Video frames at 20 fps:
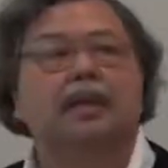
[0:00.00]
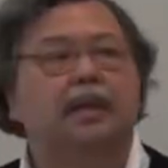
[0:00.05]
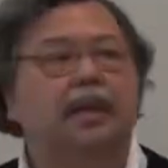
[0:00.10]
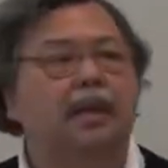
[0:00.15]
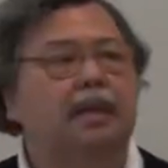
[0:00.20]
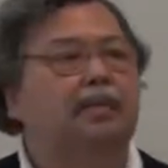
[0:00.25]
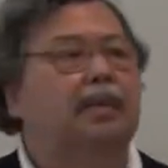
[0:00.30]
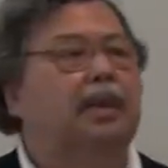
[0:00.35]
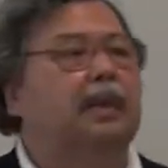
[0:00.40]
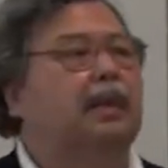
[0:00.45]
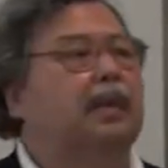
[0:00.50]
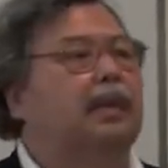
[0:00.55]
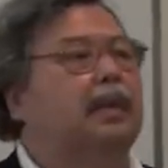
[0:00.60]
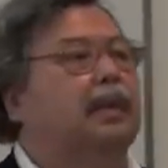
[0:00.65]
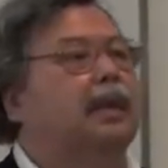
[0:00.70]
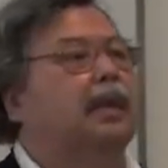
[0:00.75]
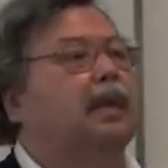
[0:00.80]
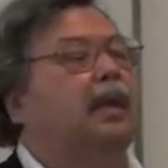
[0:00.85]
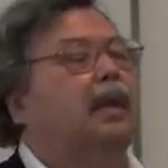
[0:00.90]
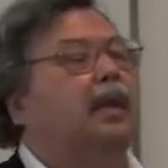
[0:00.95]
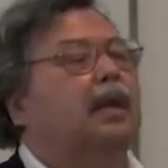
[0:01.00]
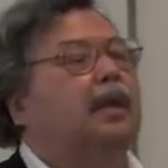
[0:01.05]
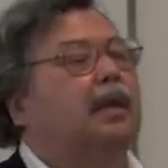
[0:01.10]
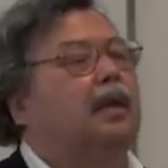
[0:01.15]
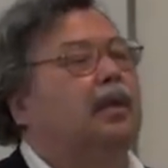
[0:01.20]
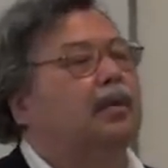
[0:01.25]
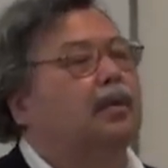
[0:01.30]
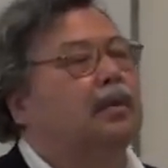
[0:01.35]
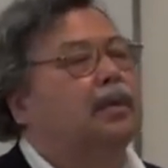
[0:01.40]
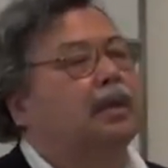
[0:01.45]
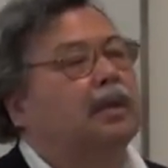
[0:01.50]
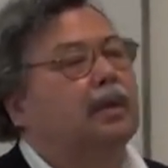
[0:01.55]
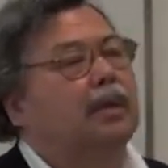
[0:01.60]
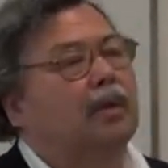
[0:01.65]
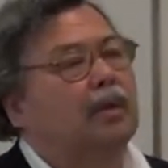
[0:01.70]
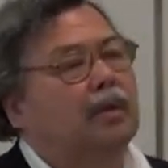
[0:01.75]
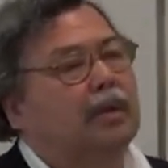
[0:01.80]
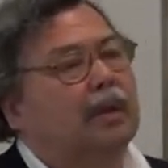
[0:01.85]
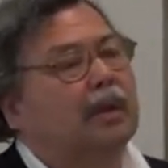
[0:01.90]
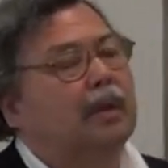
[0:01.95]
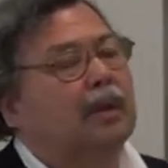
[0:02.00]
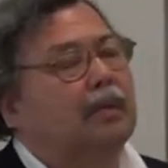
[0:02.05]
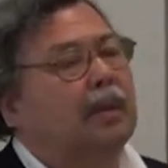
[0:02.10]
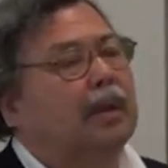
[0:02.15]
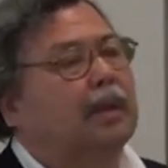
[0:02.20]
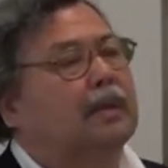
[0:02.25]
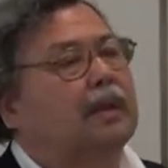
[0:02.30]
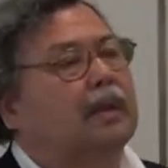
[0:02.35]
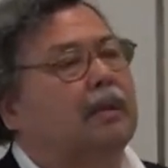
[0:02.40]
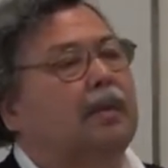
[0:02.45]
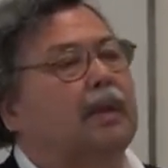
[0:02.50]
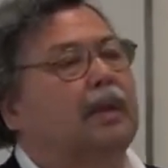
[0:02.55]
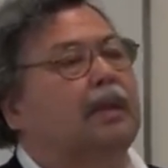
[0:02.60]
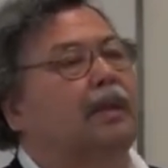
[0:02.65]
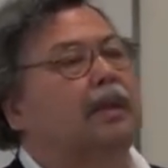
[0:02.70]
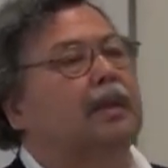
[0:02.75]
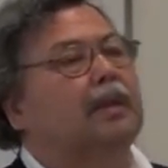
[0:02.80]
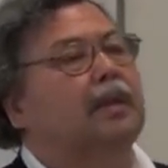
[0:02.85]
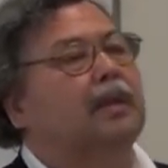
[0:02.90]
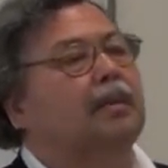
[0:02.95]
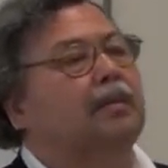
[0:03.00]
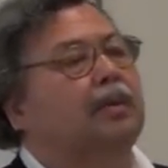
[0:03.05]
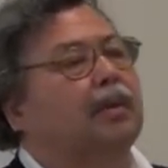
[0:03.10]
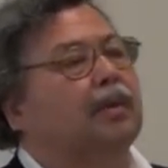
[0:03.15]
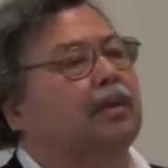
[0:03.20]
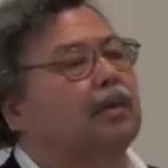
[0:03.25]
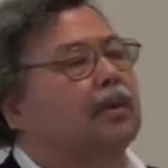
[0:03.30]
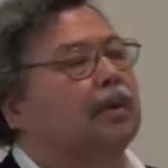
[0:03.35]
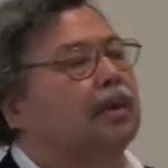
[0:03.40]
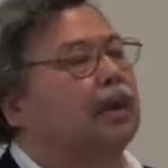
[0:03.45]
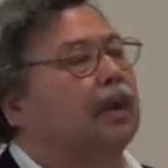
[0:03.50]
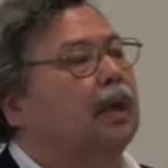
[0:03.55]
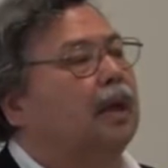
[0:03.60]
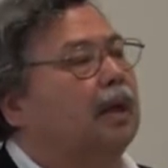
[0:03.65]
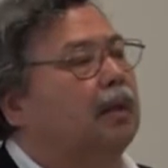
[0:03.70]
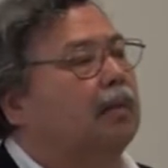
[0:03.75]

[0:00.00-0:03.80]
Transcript: separately, using not the chi-squared distribution,